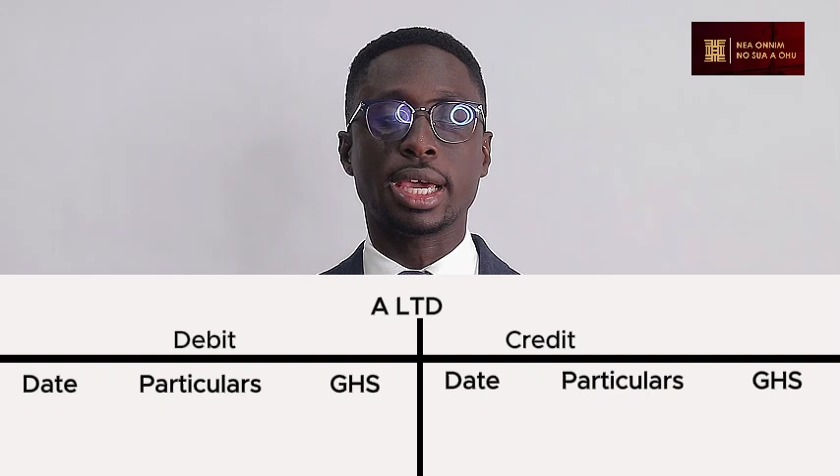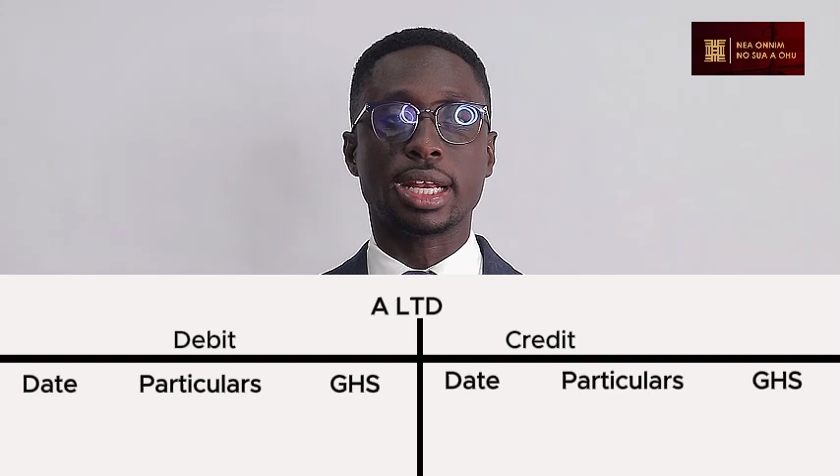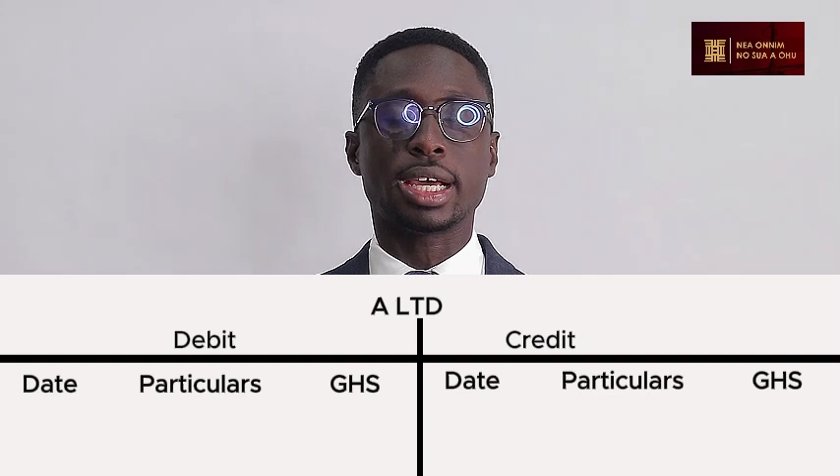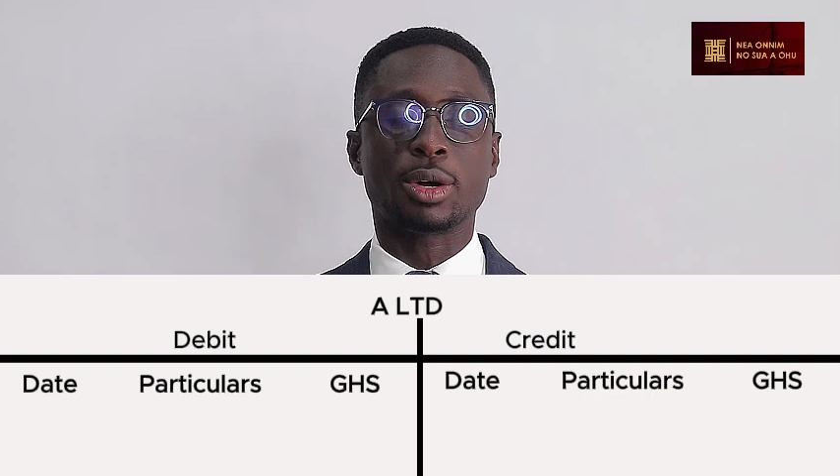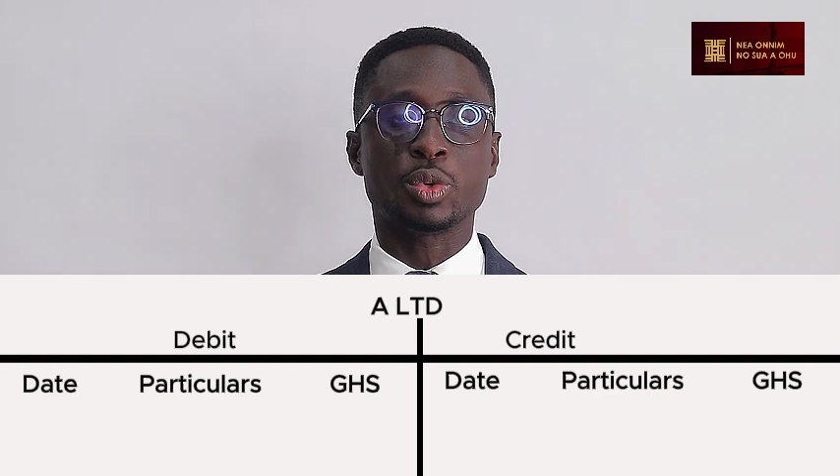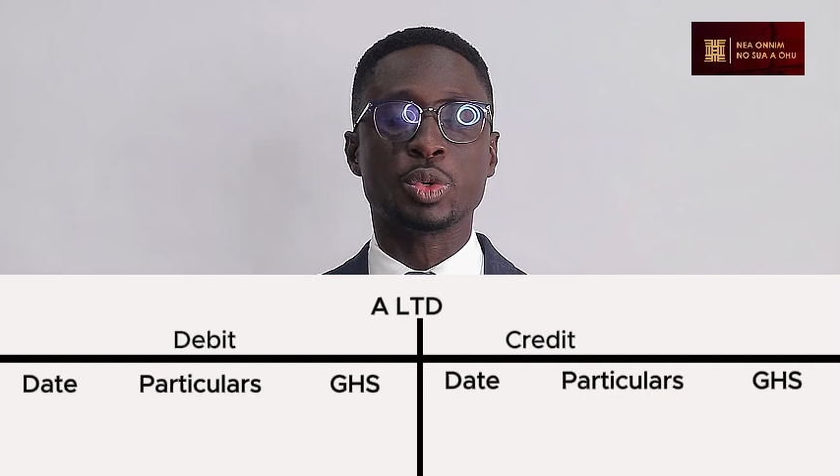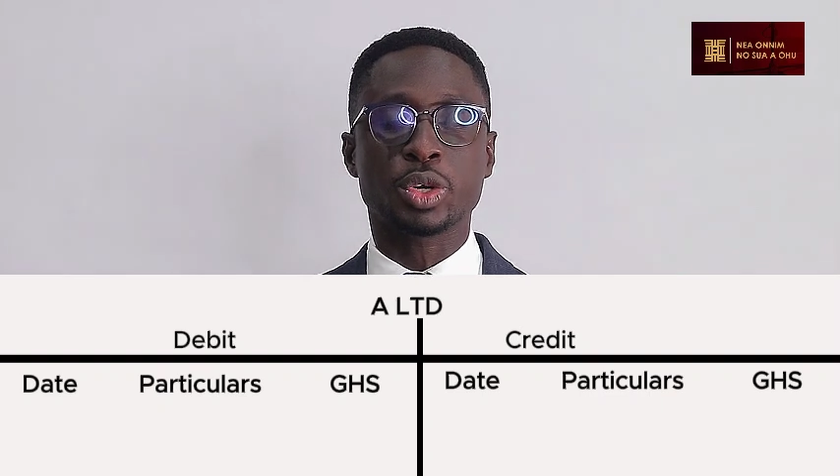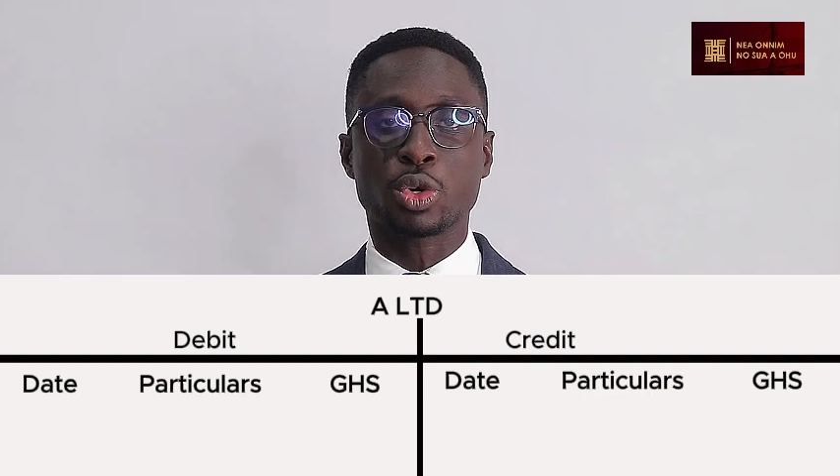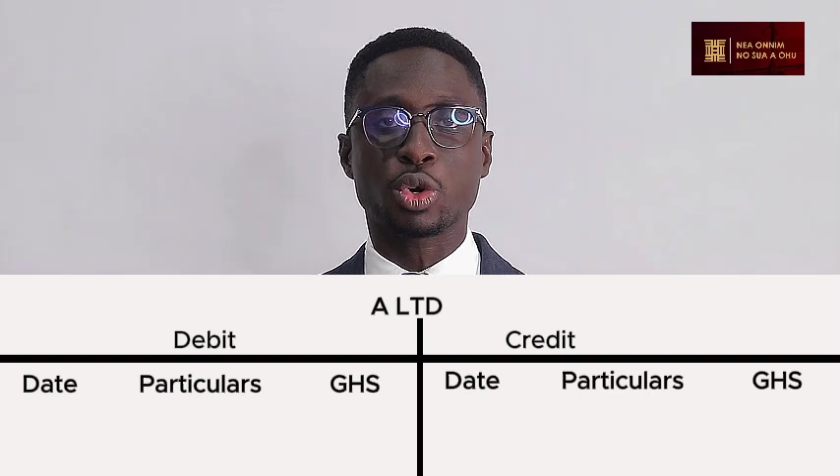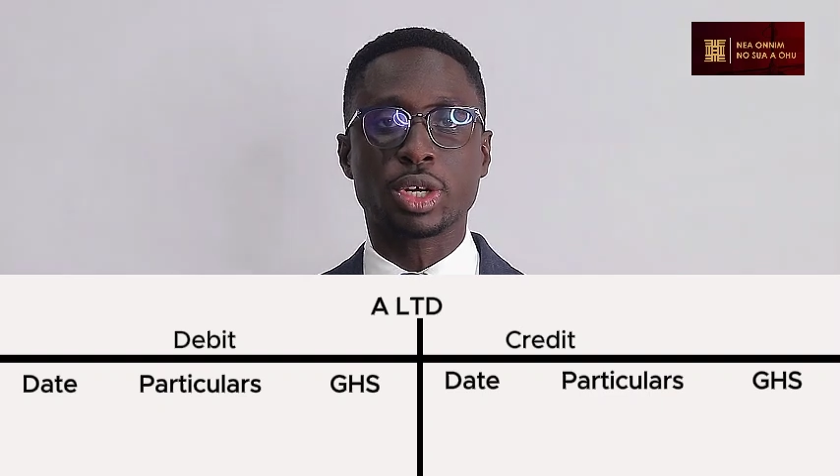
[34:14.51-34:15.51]
and now we
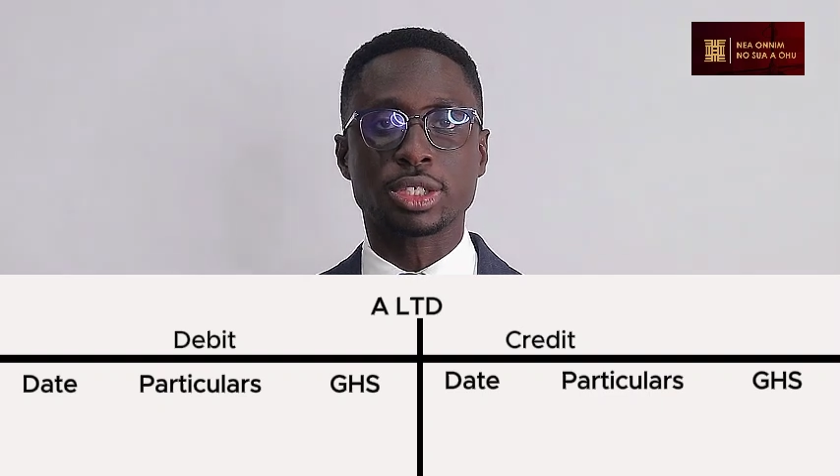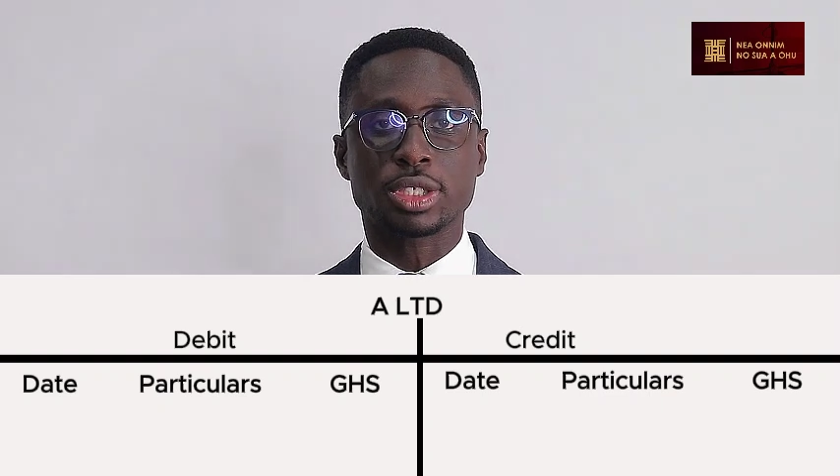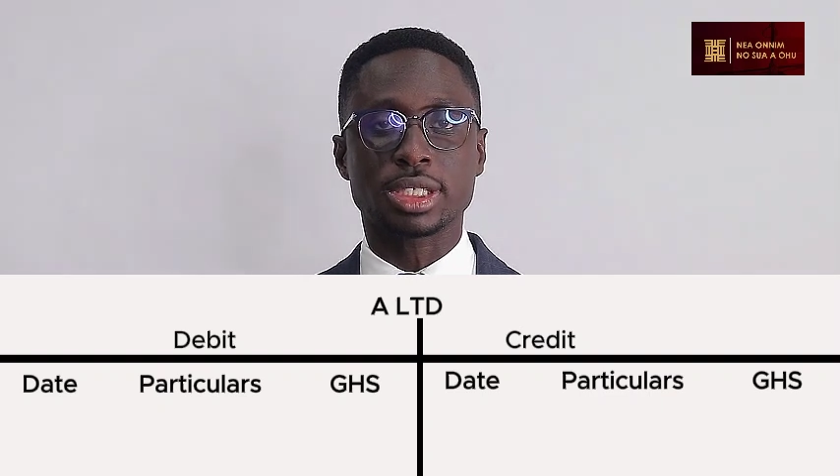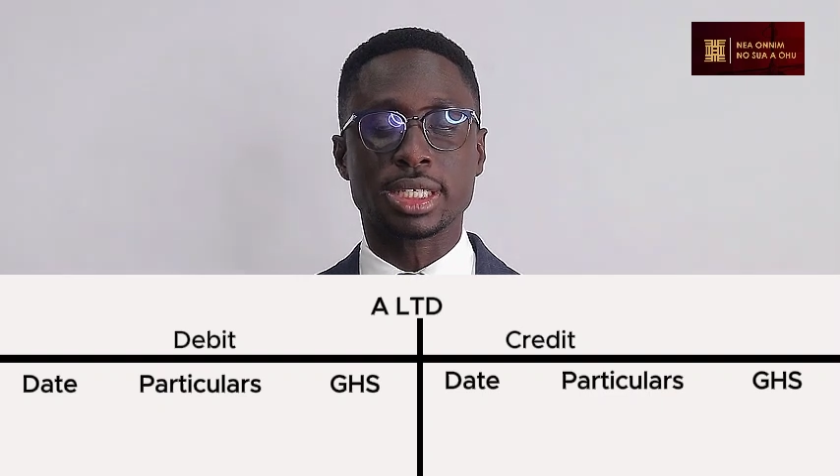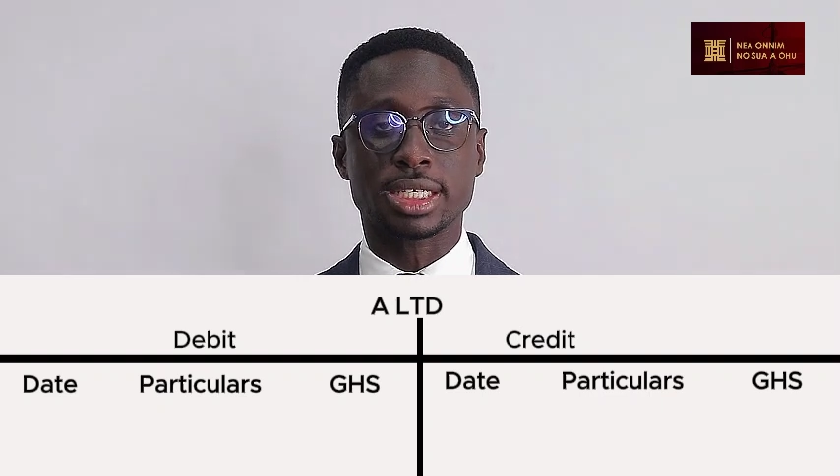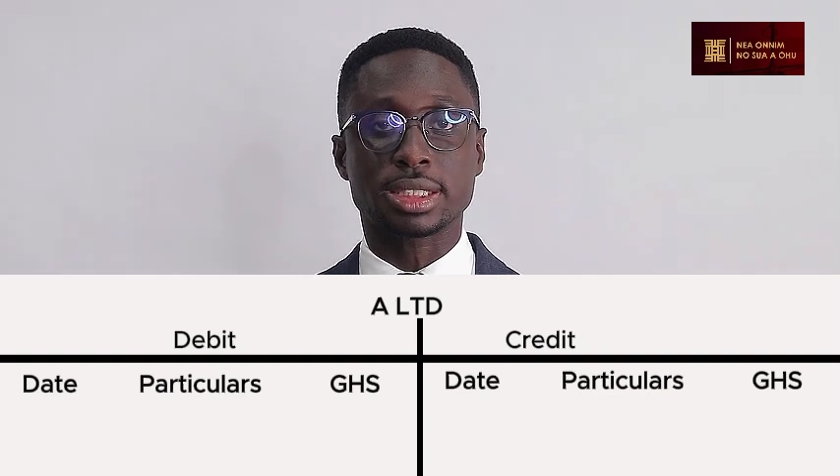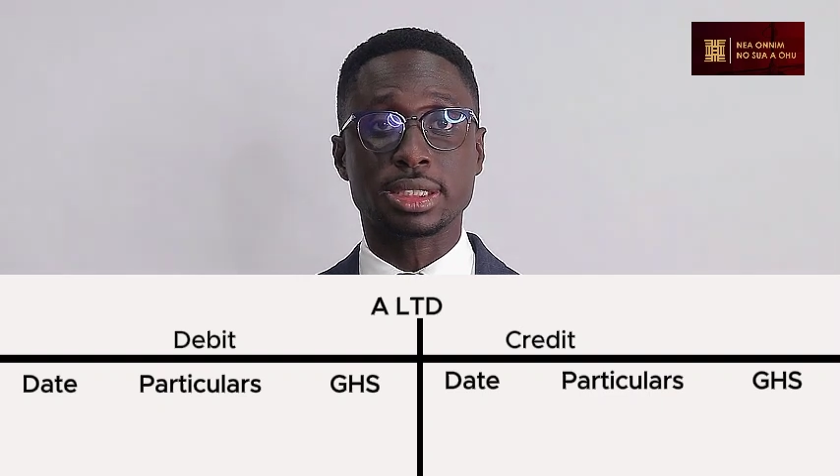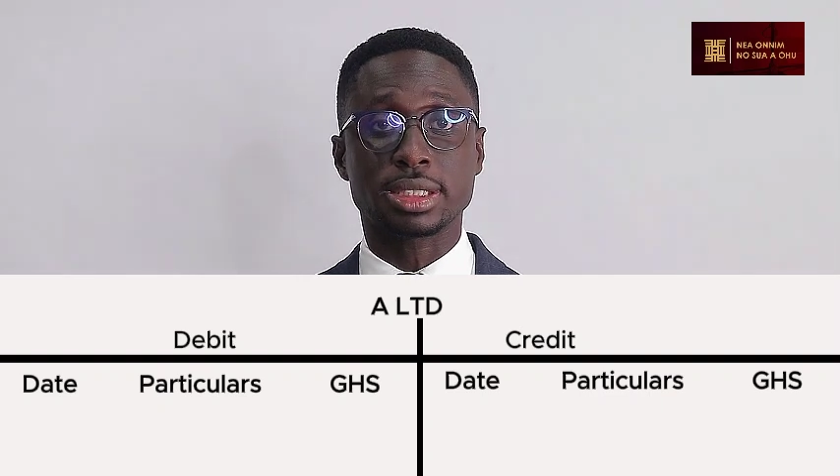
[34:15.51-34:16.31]
record our transaction